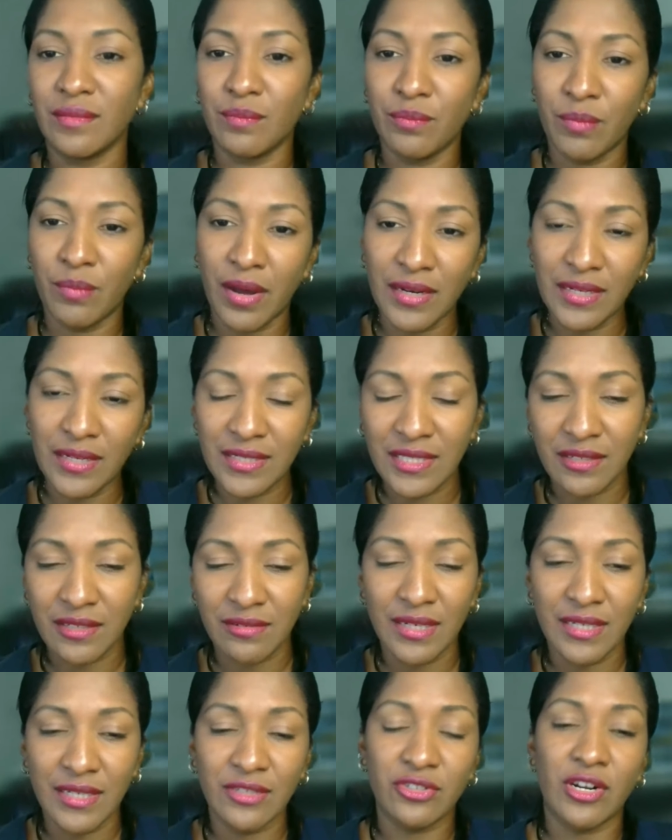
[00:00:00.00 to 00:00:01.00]
policy
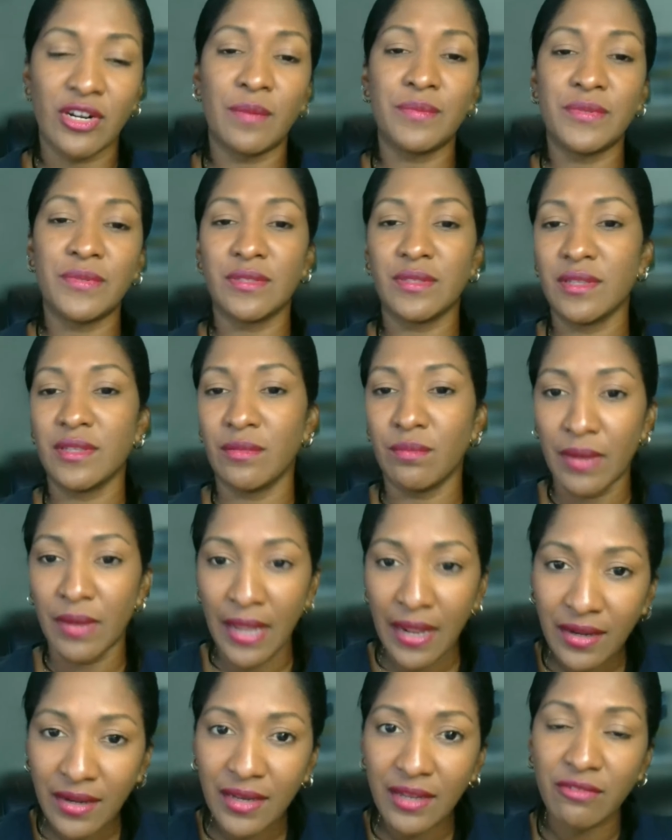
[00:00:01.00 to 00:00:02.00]
rate drops, the
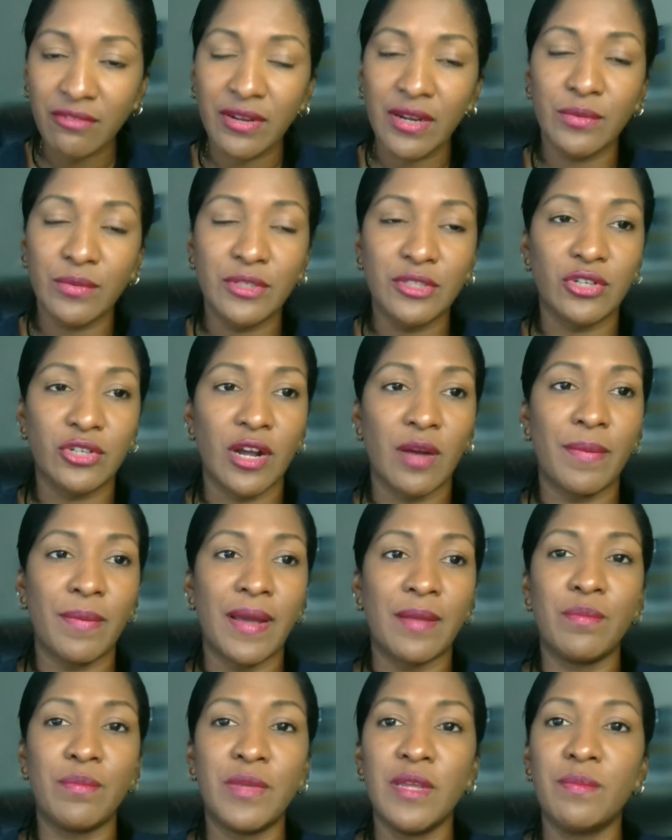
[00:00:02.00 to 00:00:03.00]
lending rate will drop,
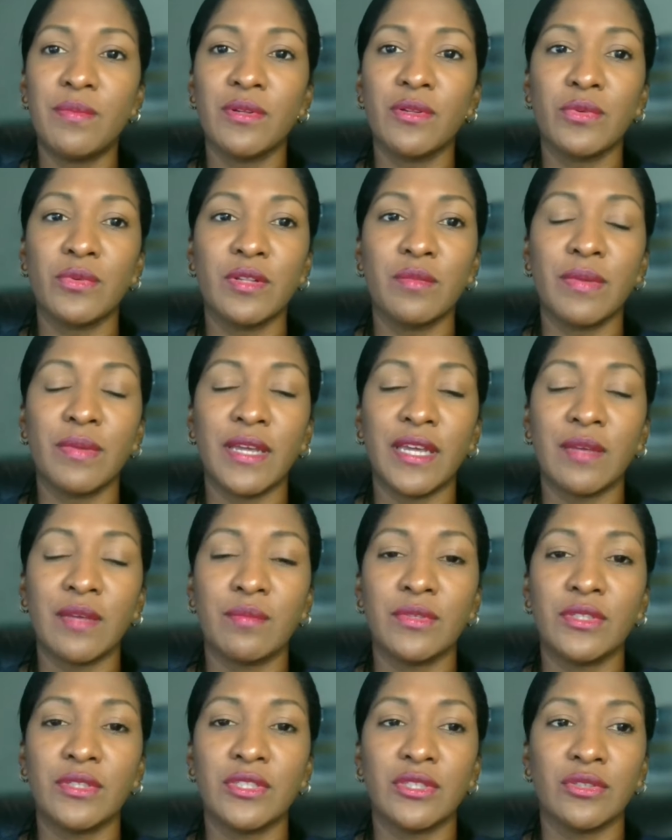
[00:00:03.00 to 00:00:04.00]
and people will be
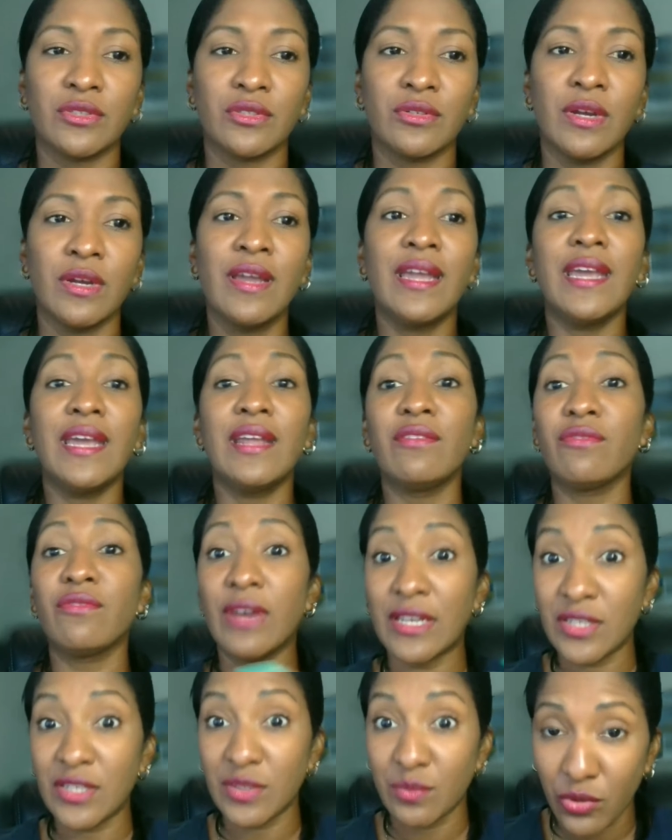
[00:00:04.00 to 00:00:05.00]
able to
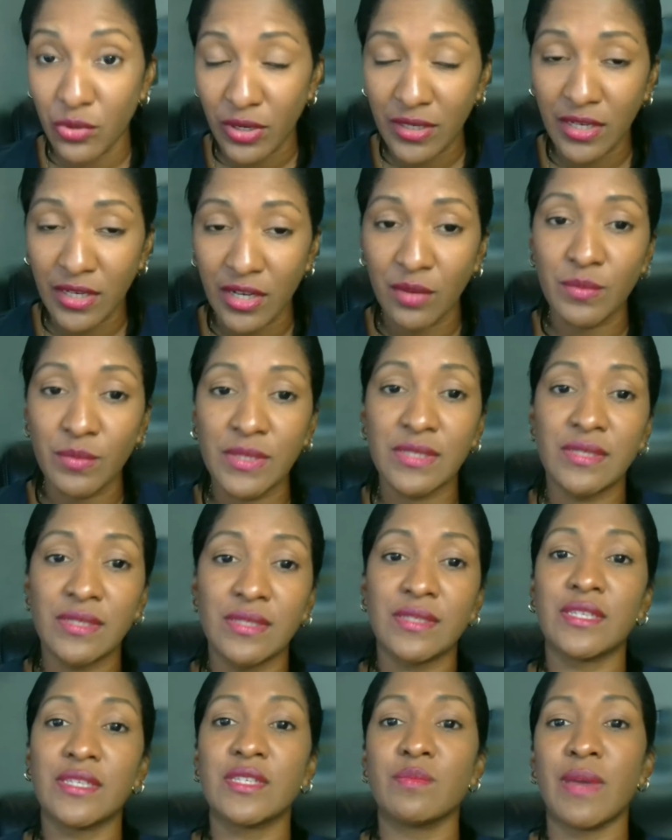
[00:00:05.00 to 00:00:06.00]
invest more in their
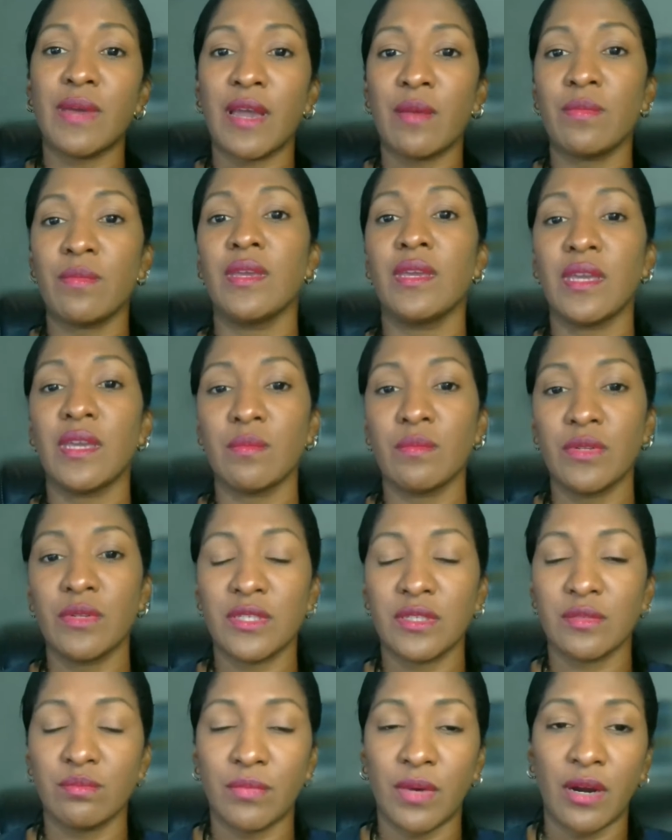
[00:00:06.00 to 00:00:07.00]
businesses by being able
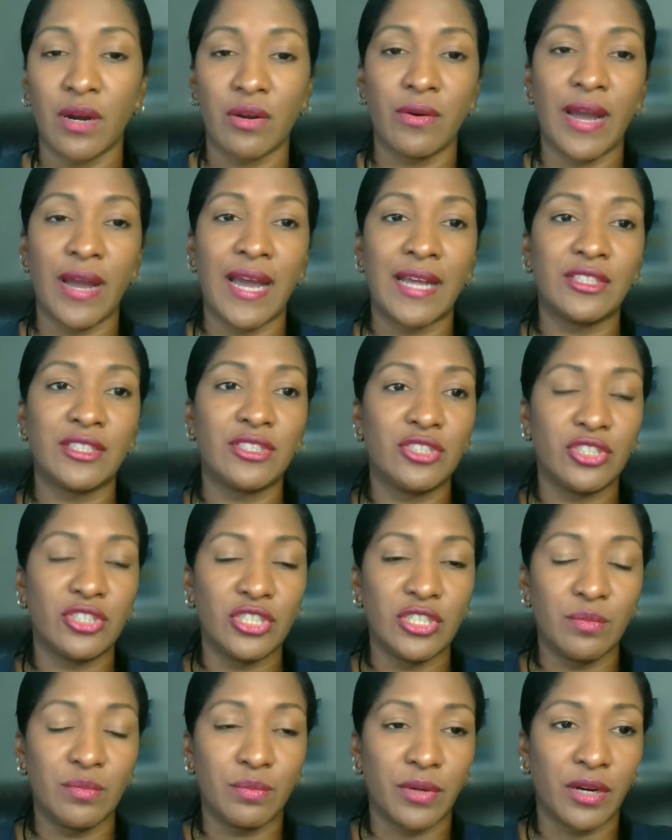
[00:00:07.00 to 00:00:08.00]
to borrow at
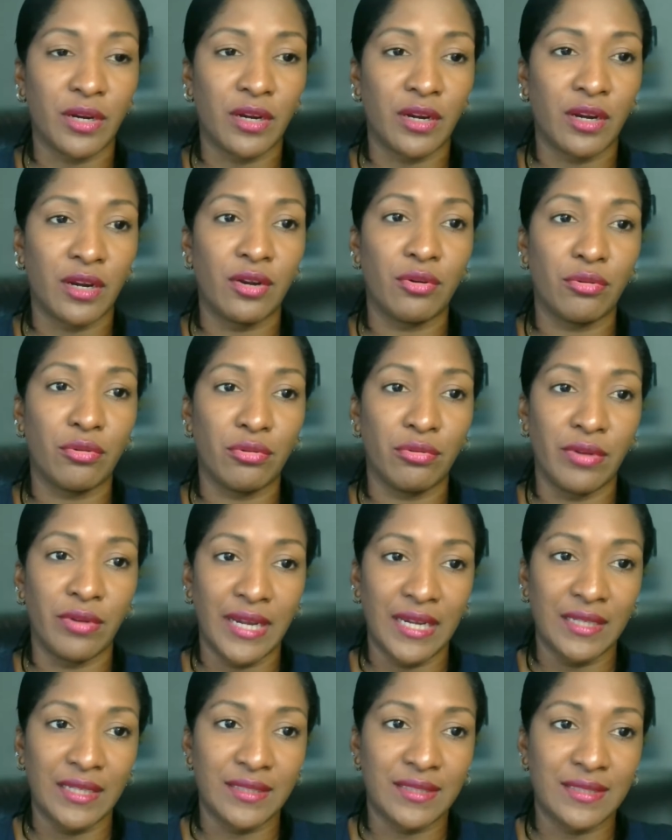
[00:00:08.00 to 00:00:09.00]
cheaper
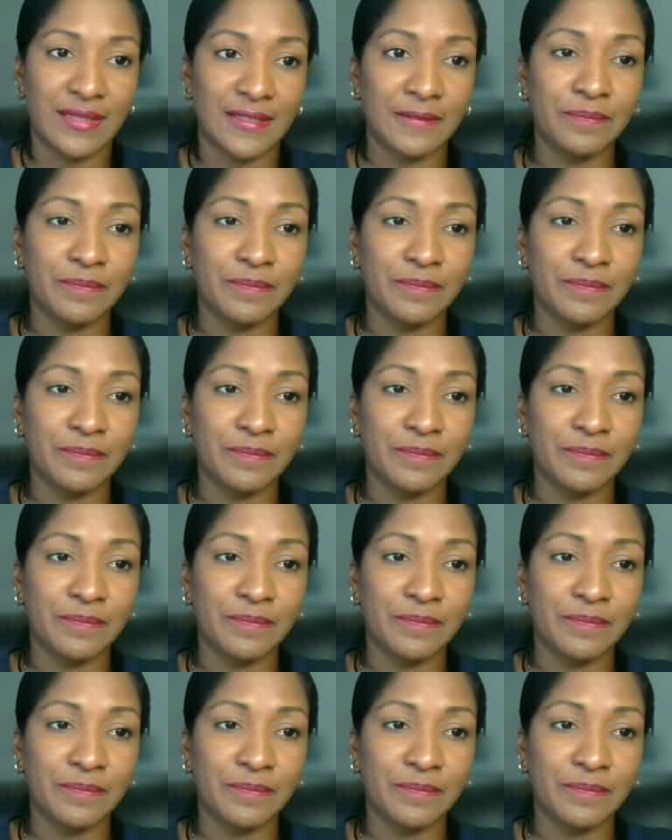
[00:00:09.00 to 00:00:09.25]
rates.